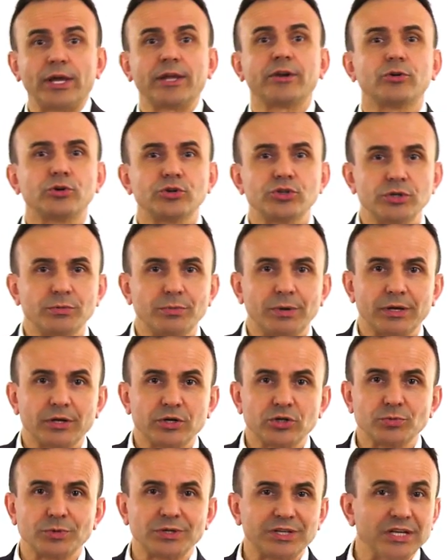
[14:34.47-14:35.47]
energy
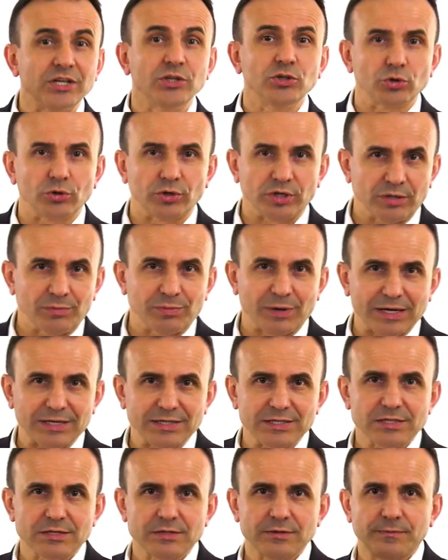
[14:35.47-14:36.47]
management in your
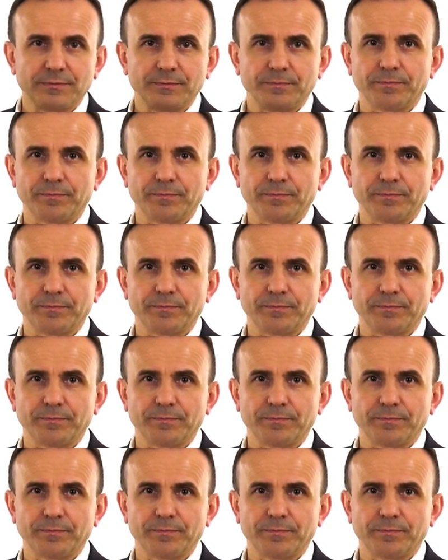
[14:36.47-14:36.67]
e-bikes.